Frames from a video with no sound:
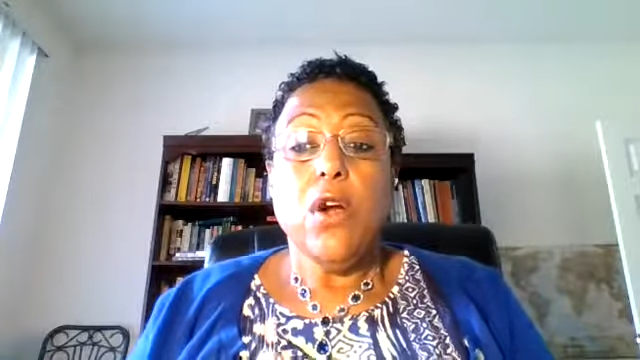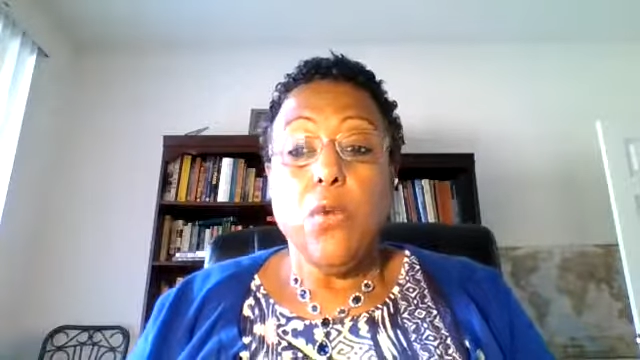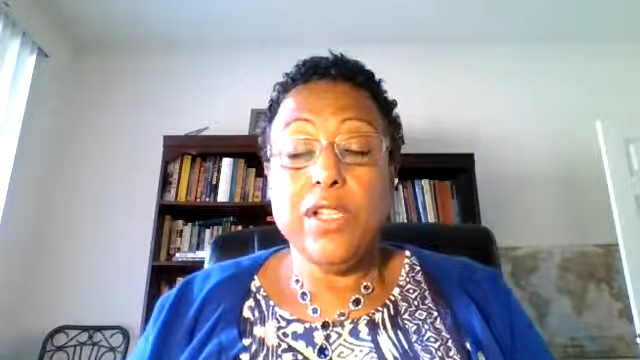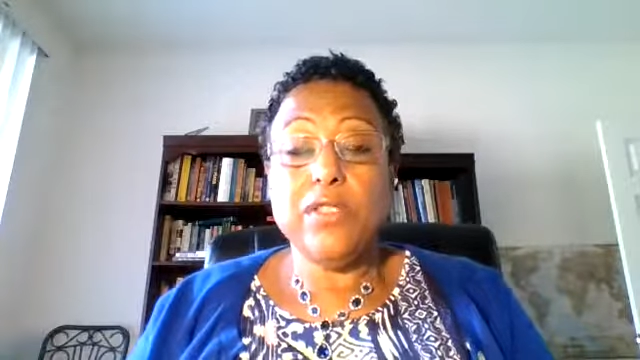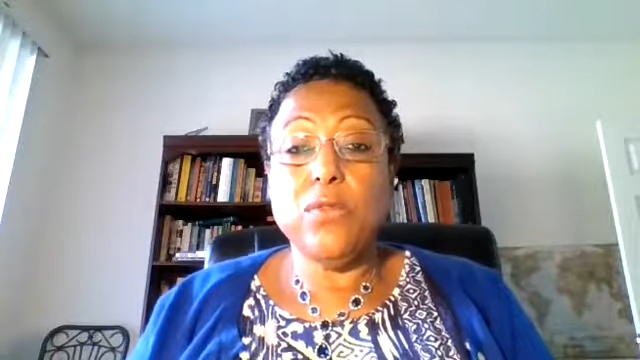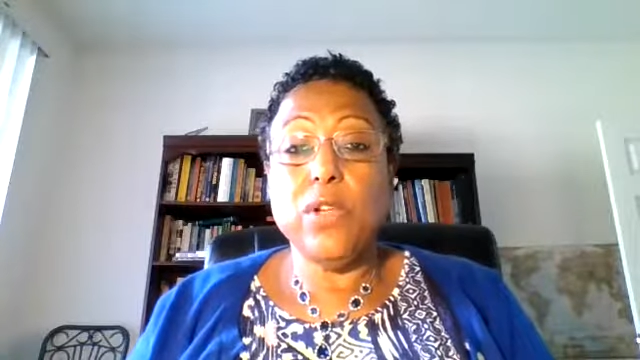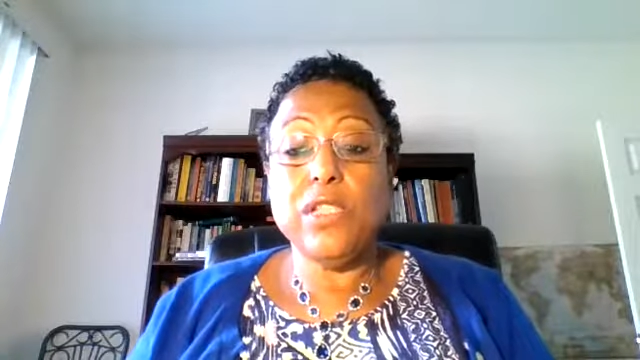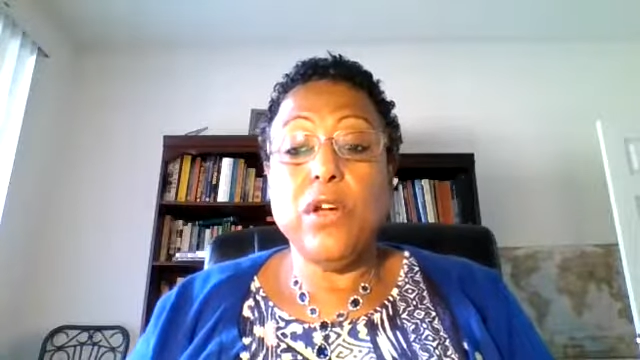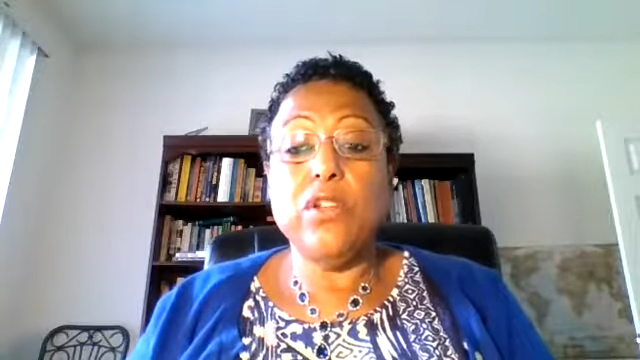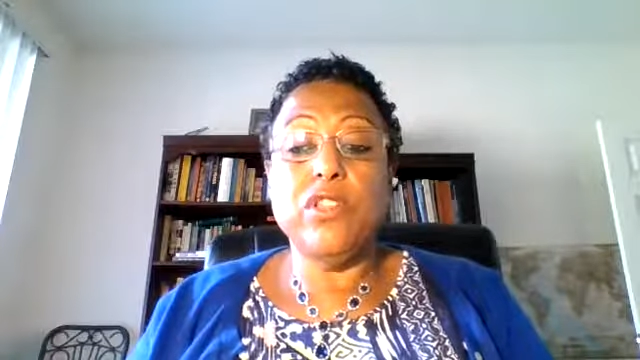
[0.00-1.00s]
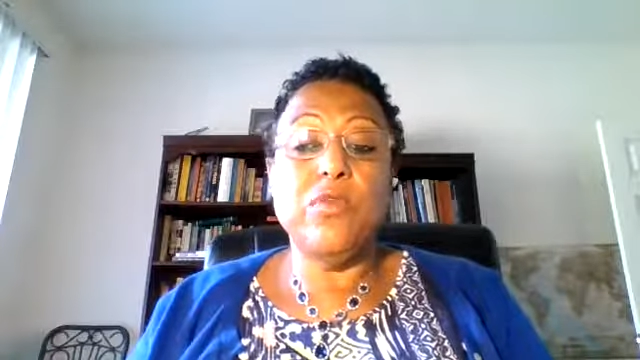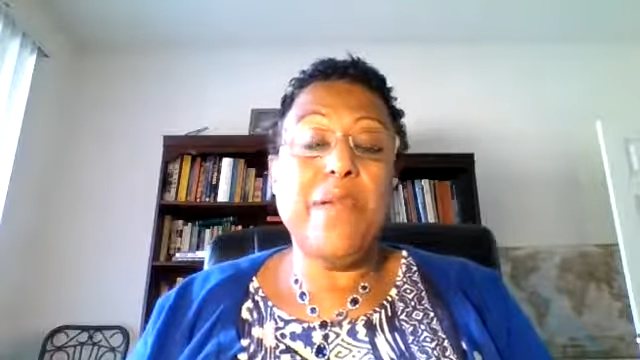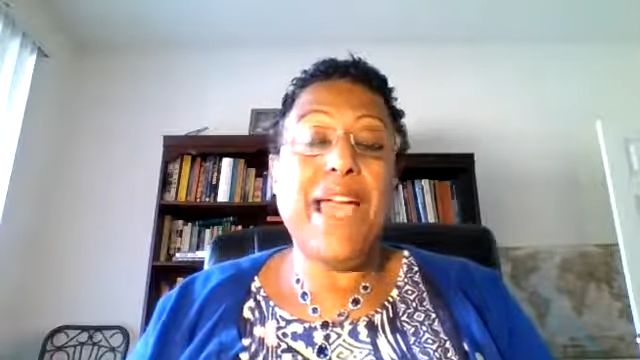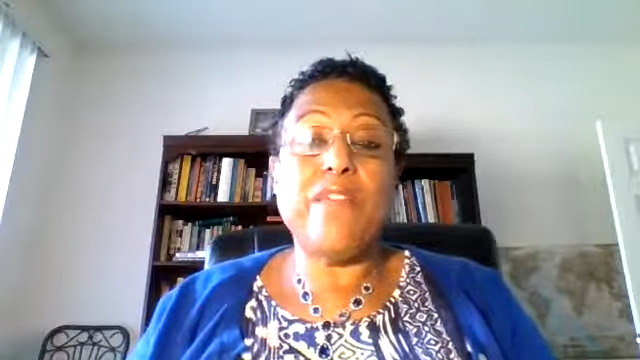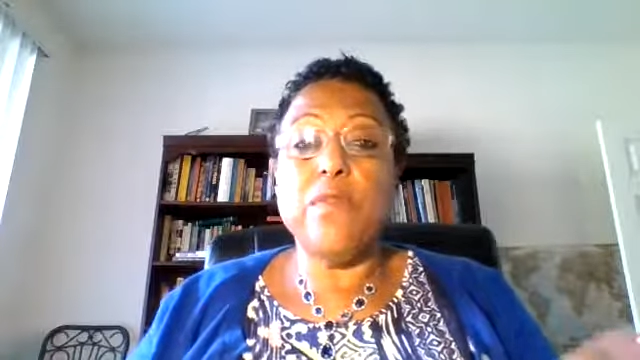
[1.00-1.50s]
What's holding you
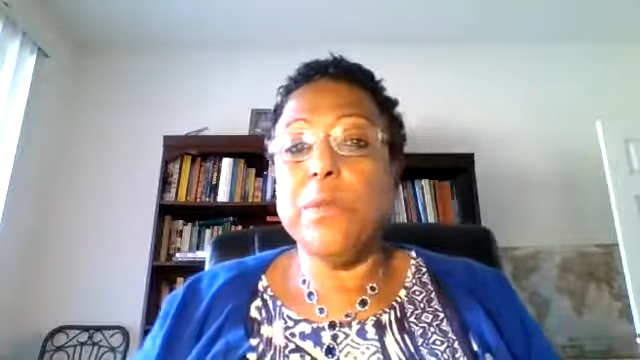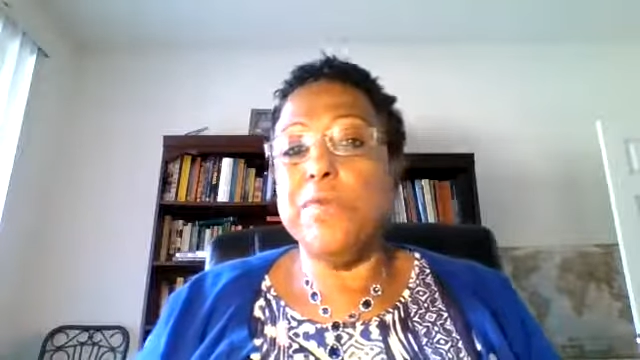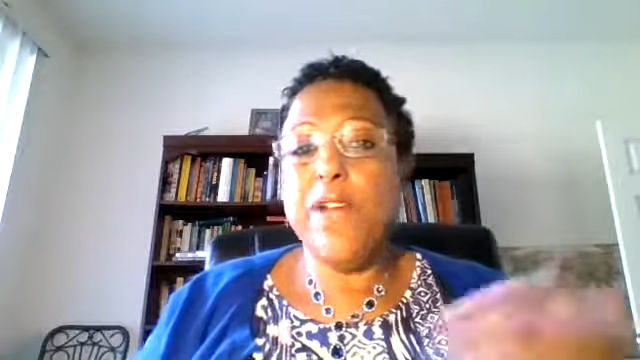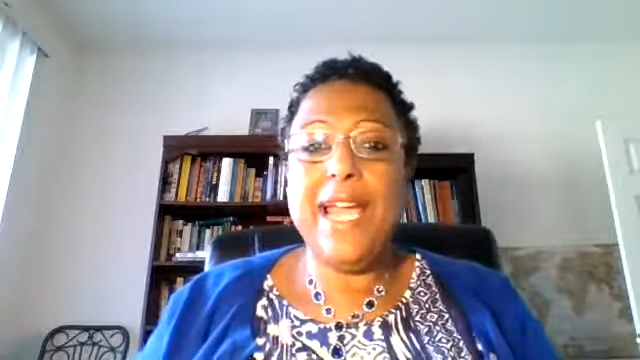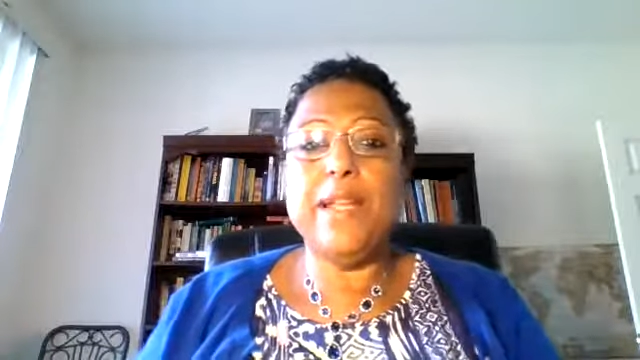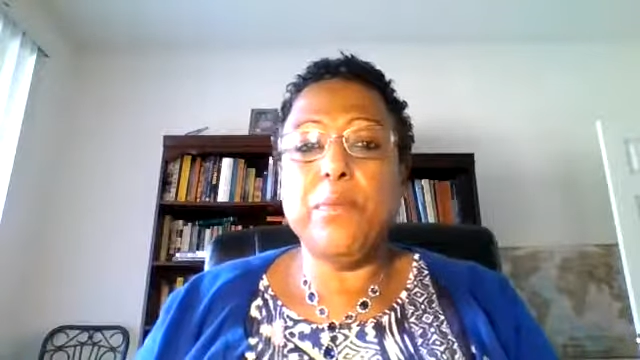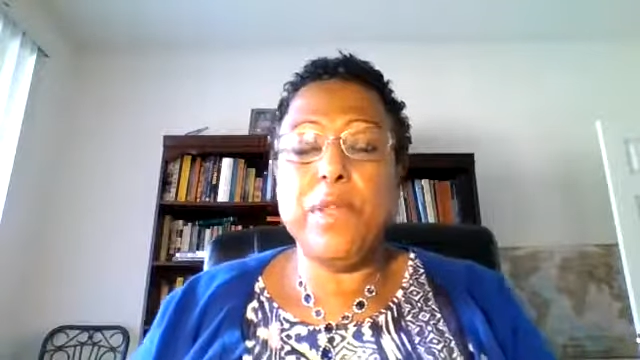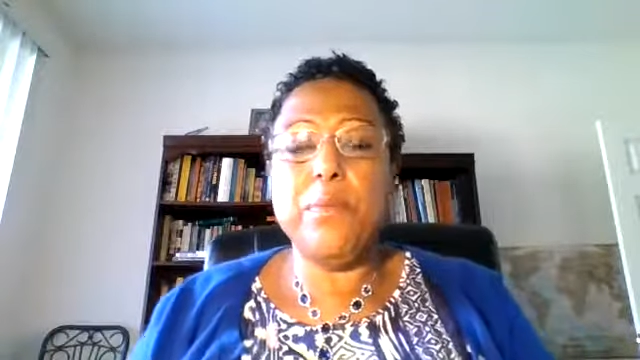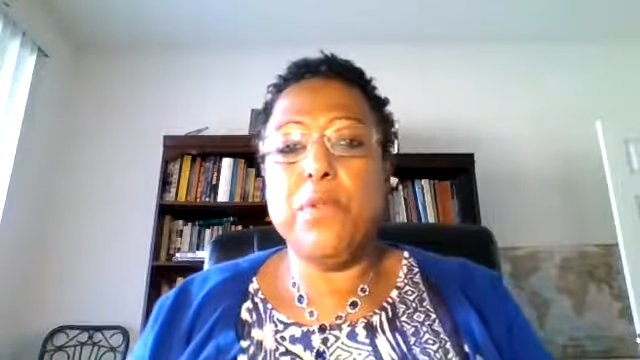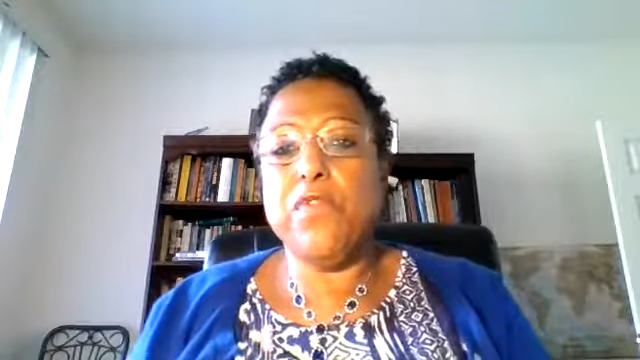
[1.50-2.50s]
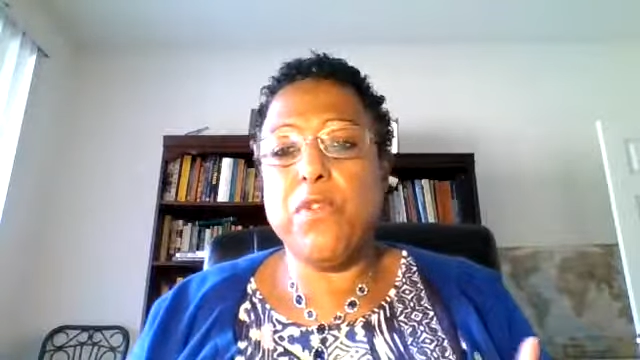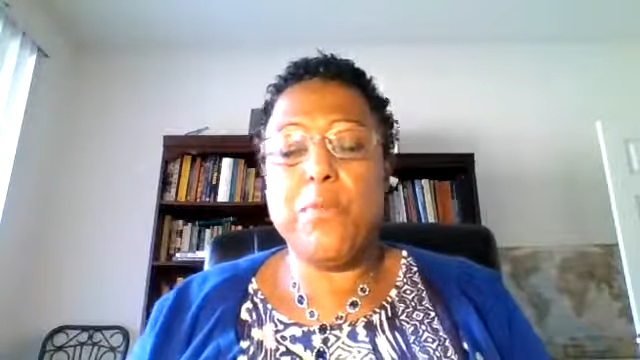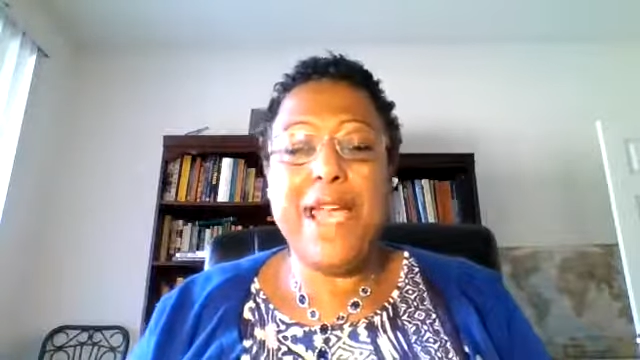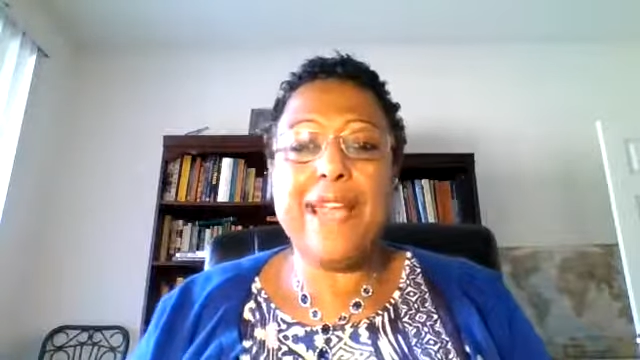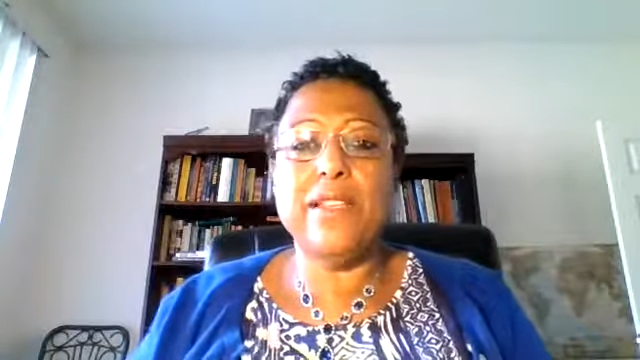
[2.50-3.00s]
back from inviting people
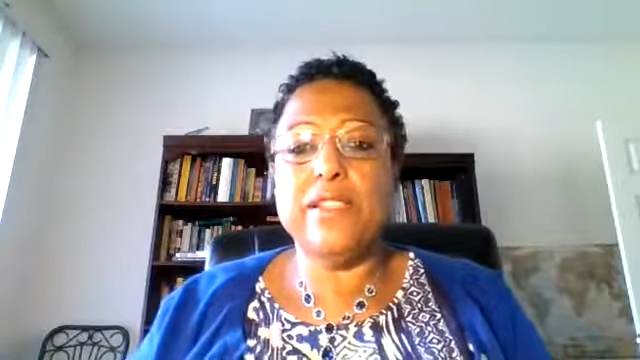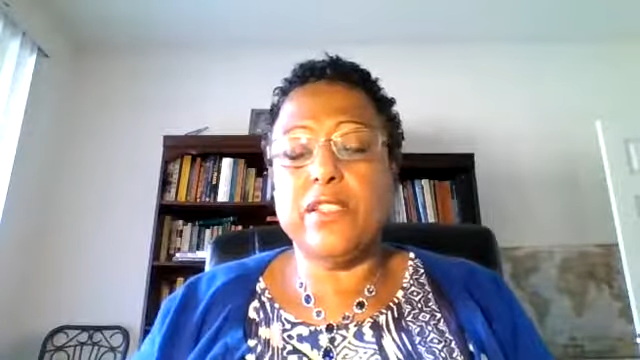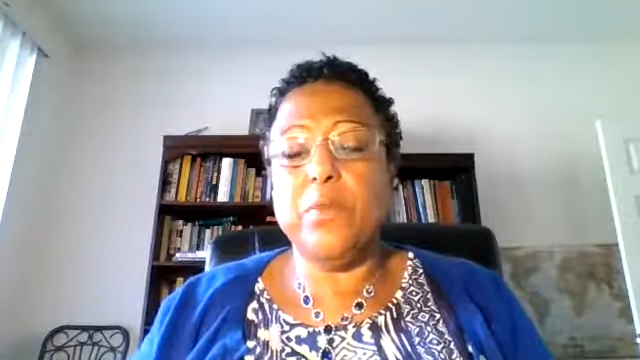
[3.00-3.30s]
for panelists